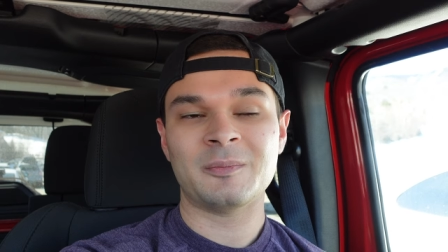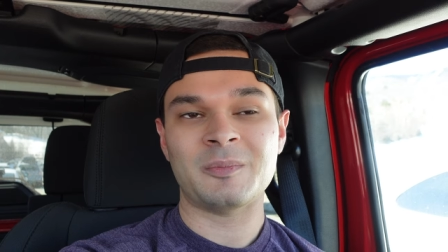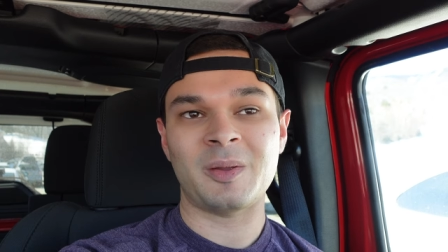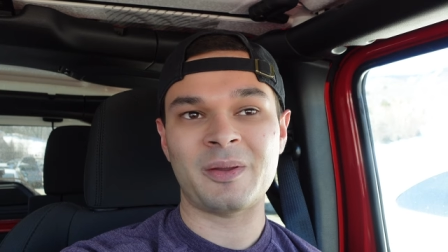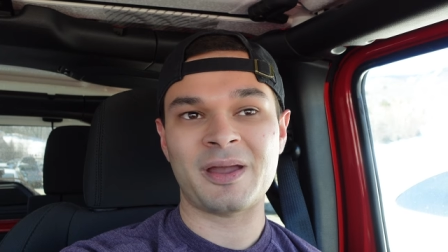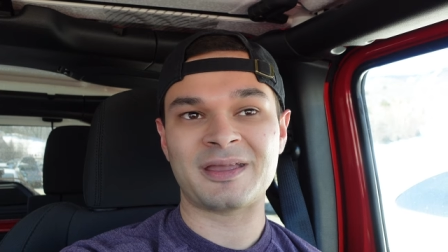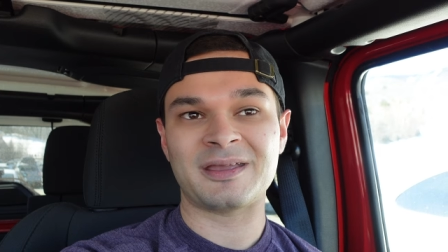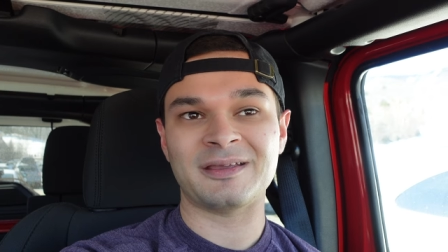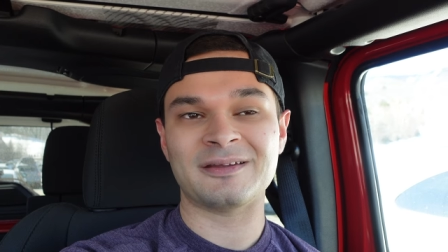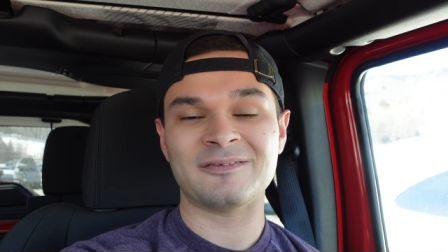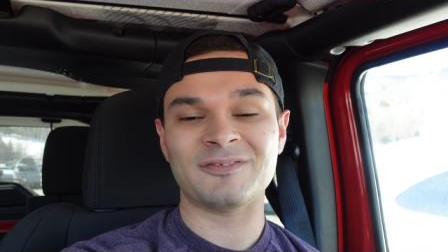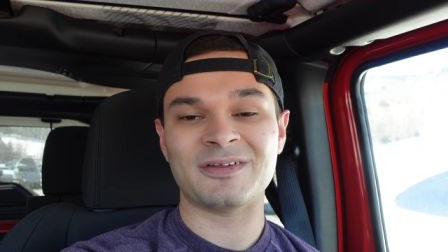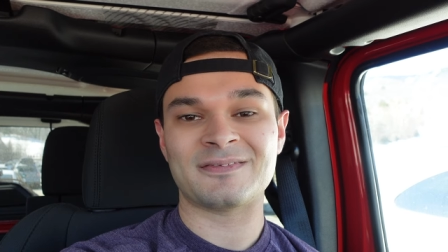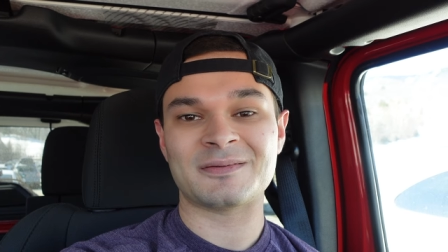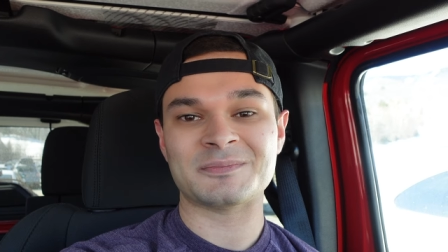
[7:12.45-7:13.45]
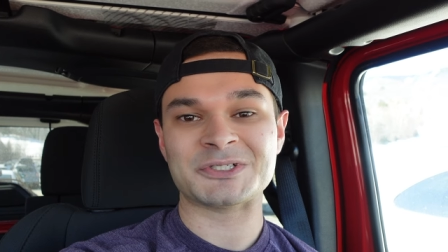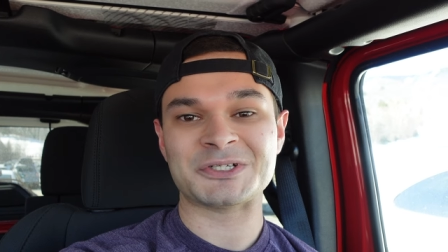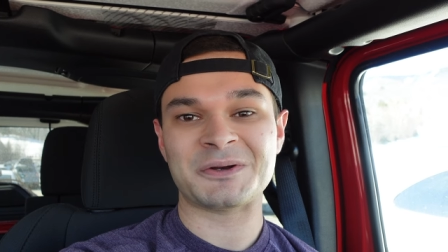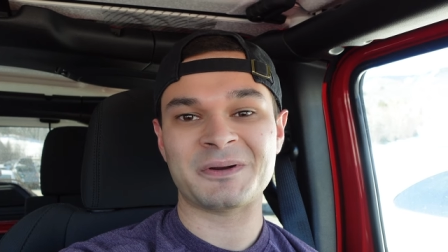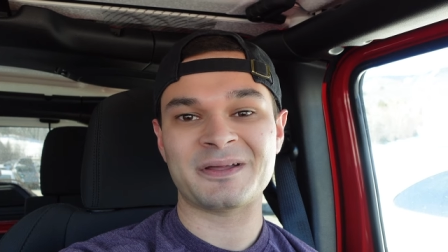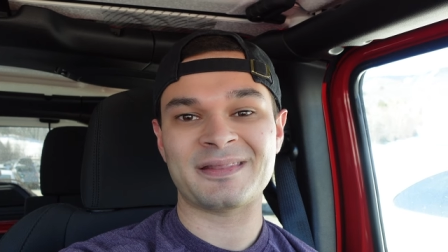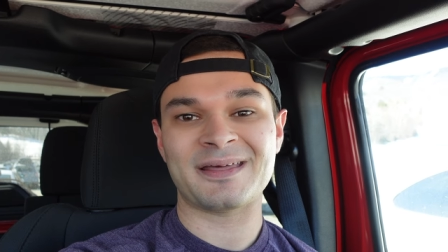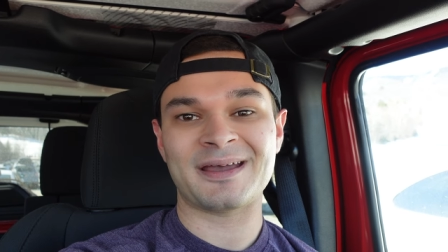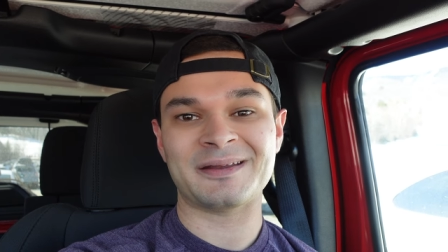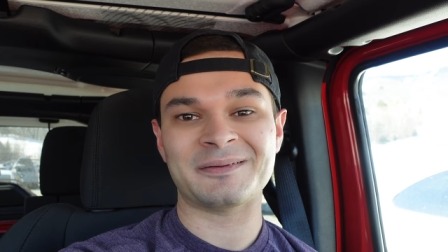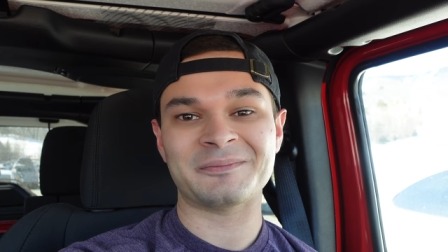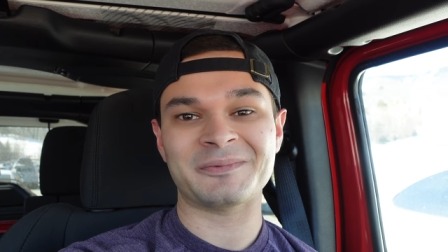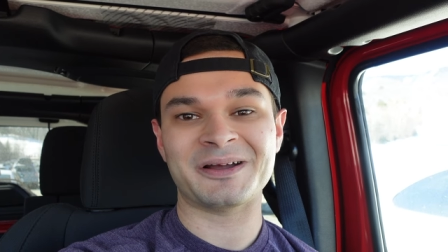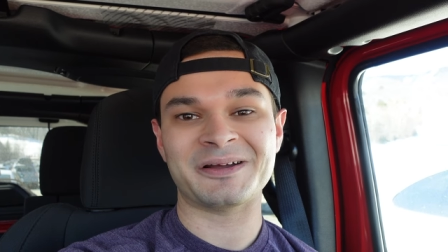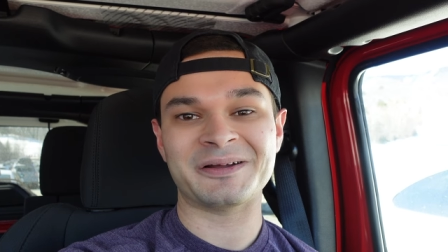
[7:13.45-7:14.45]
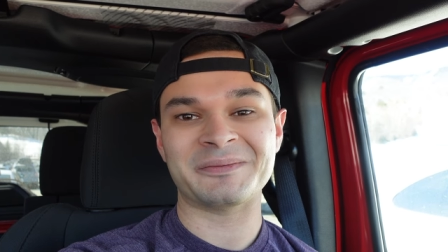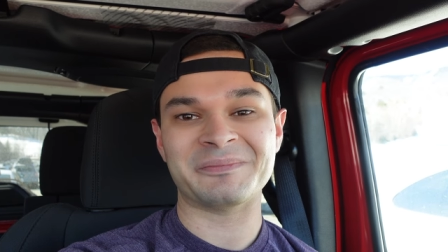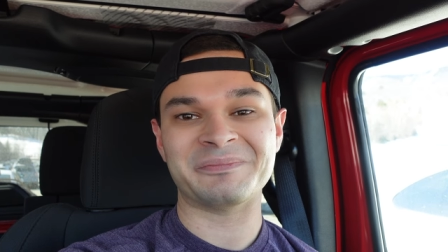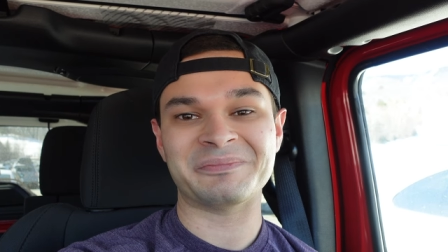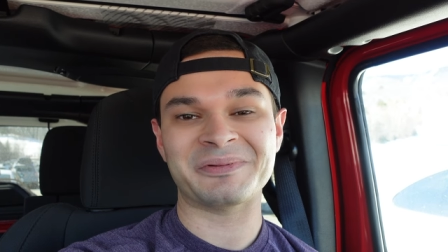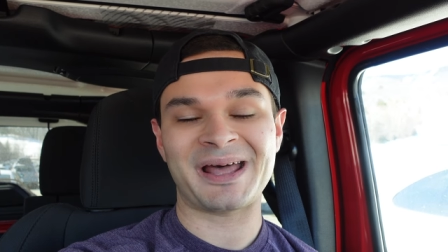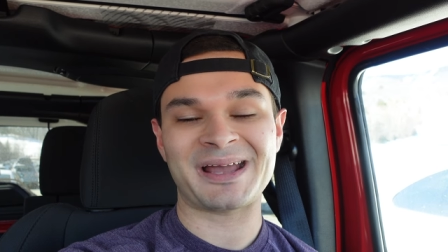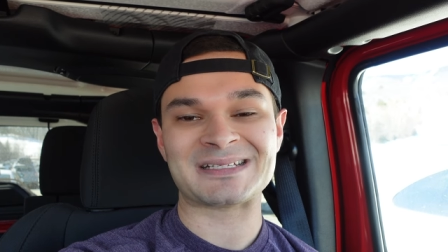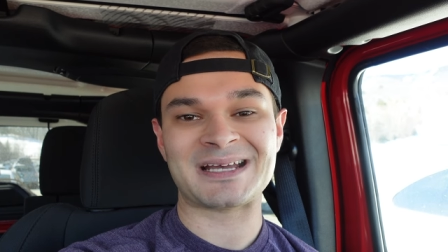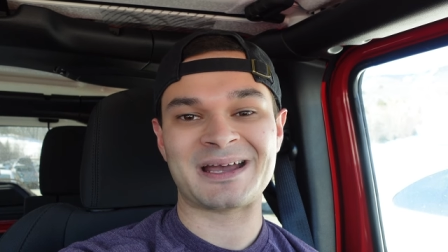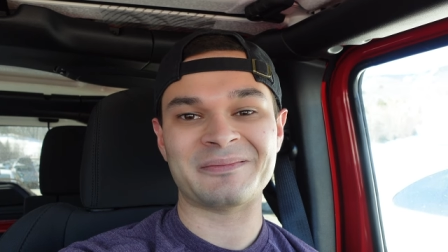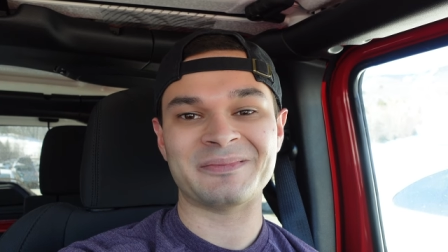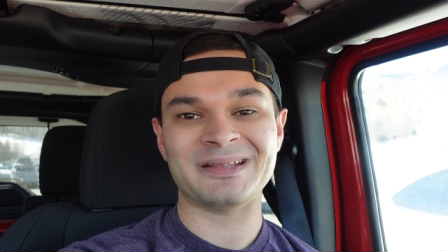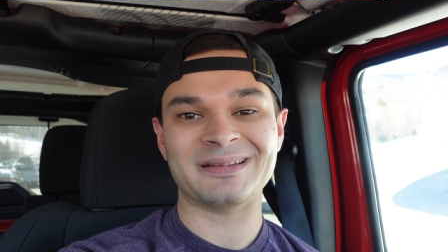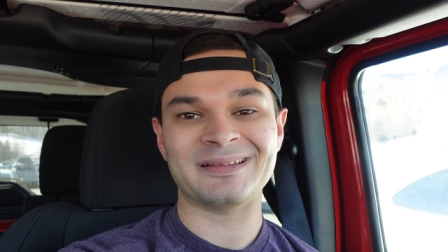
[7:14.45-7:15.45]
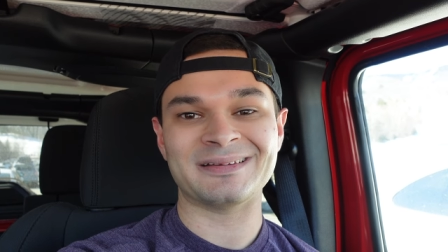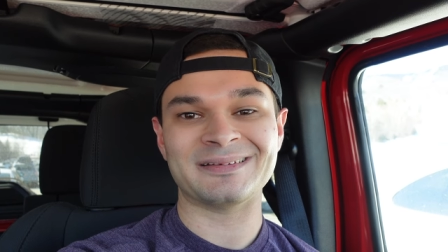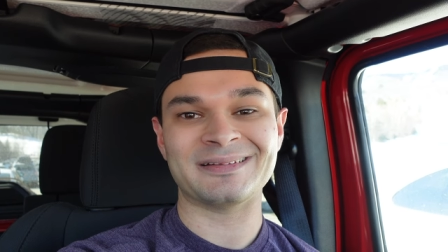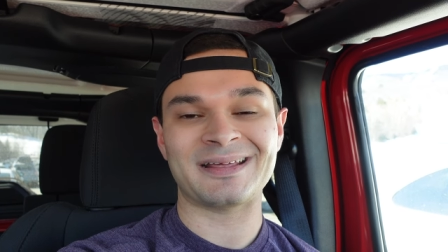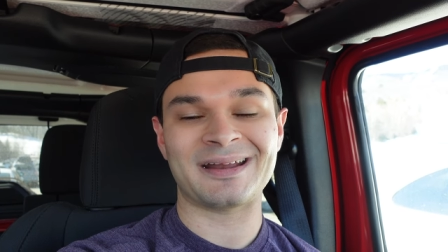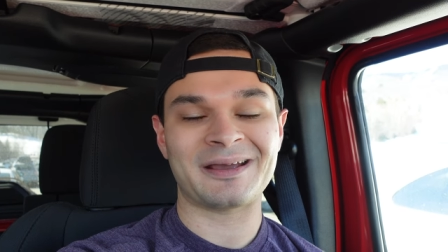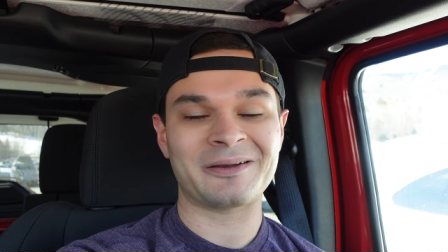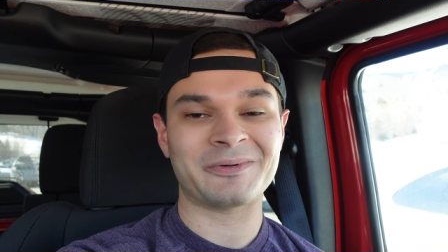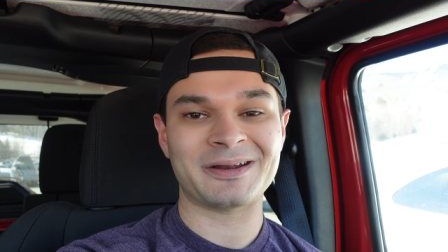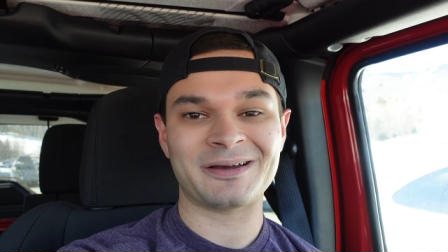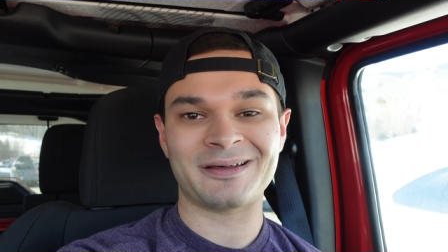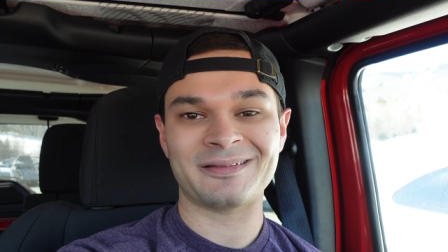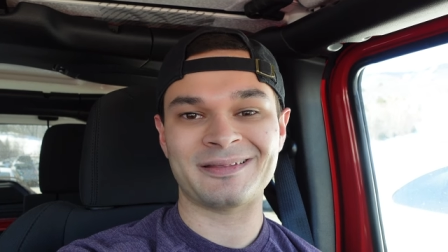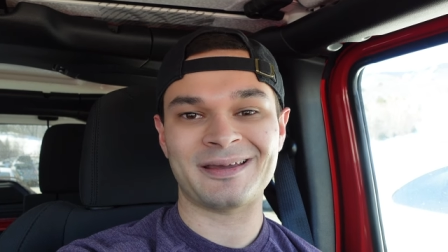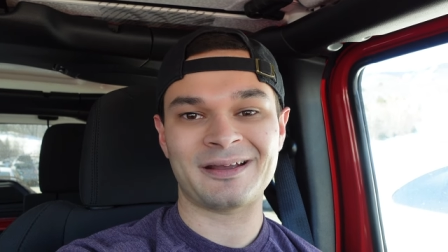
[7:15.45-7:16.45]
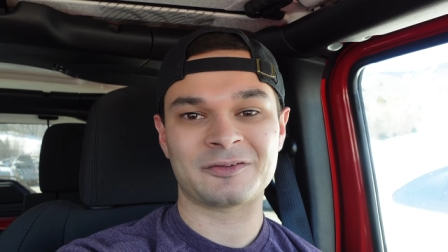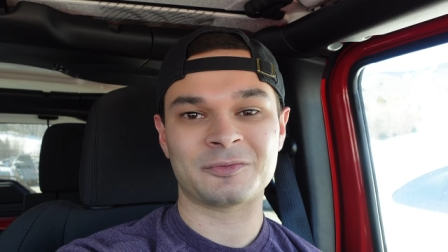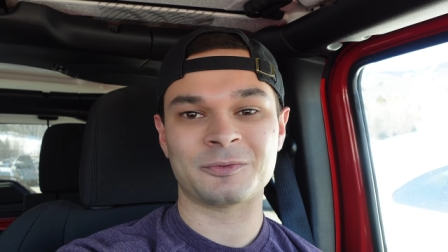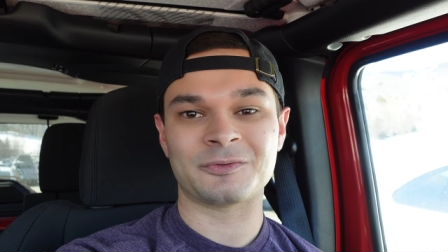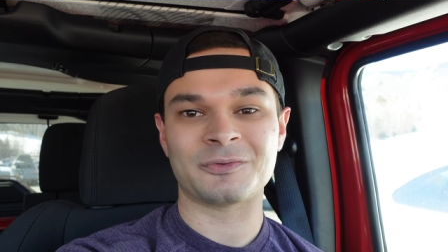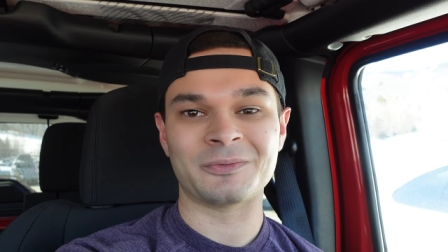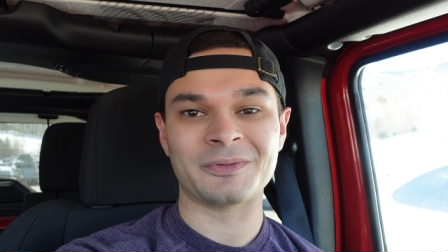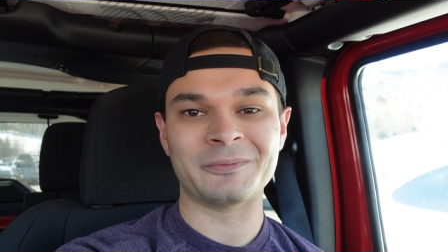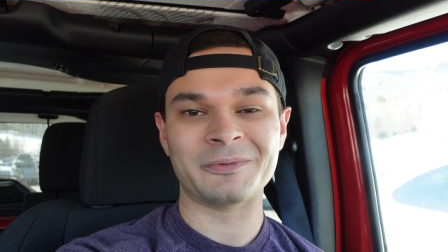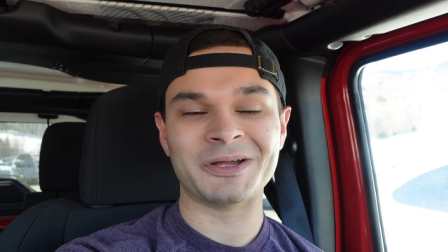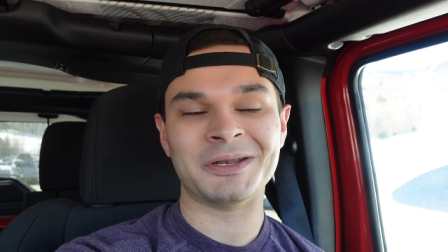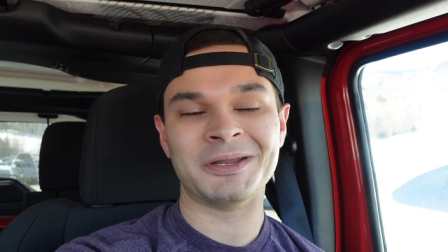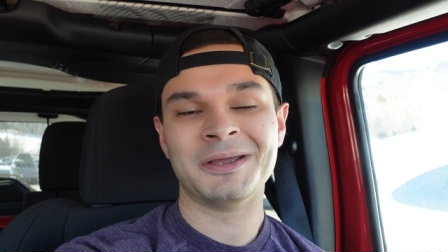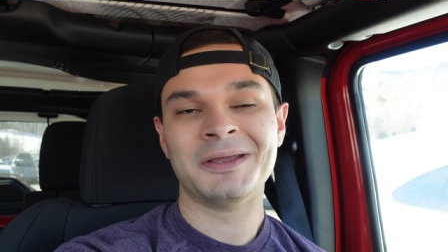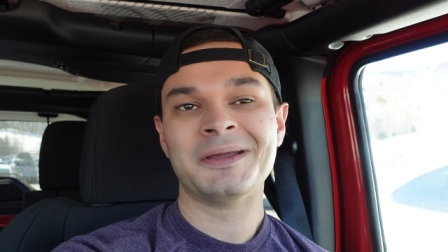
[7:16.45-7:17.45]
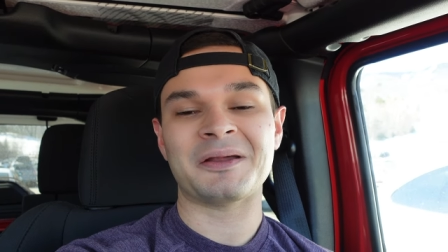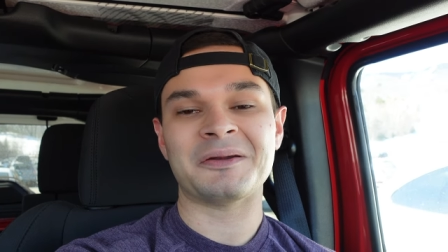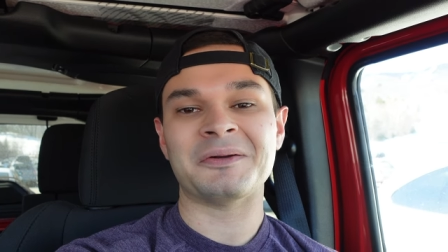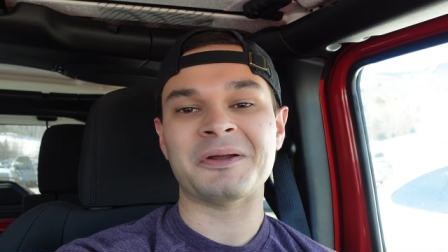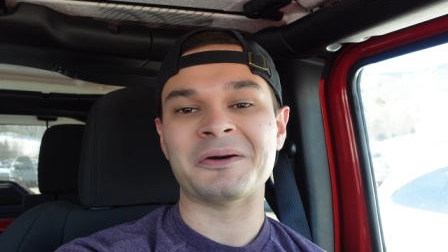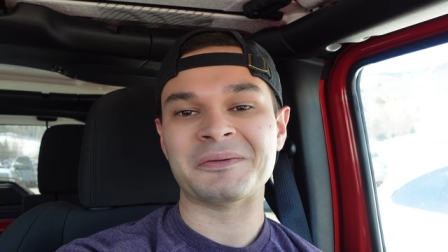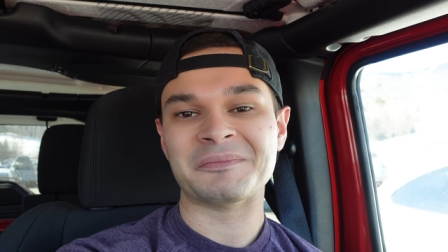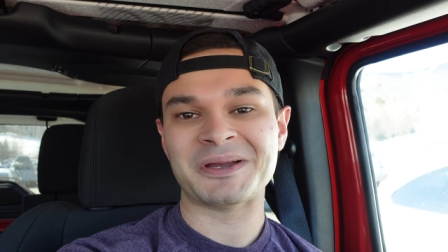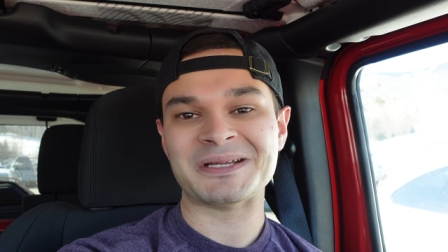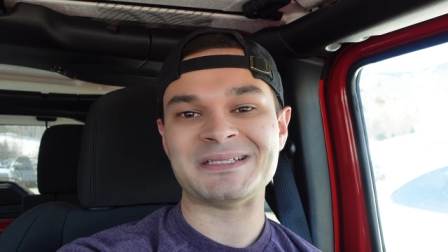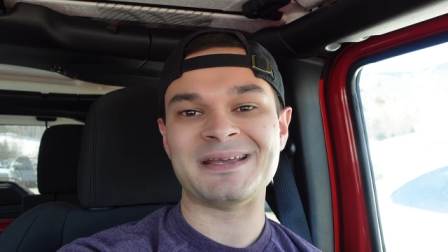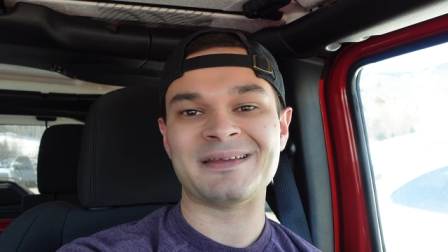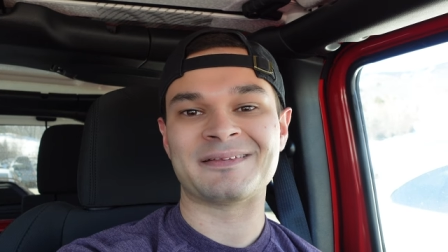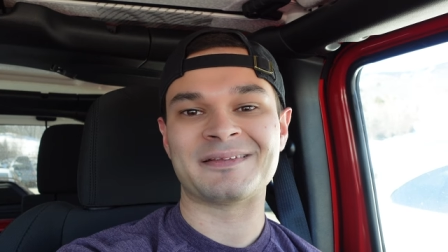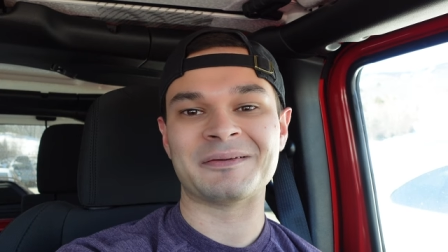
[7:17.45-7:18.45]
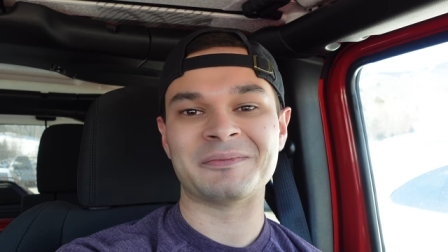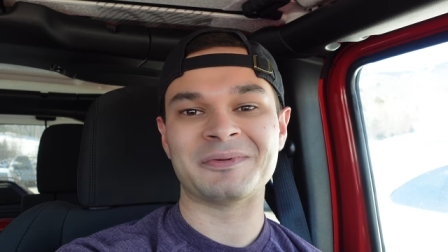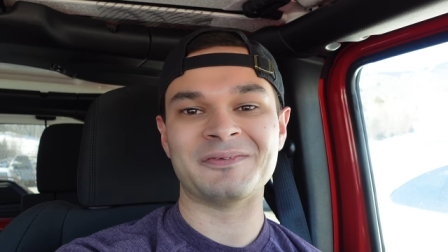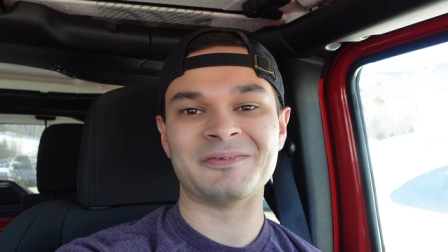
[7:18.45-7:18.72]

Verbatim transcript: Maybe I can convince him to go on that uh, Black Diamond the, that I went on, the experts only one. I don't know, might take some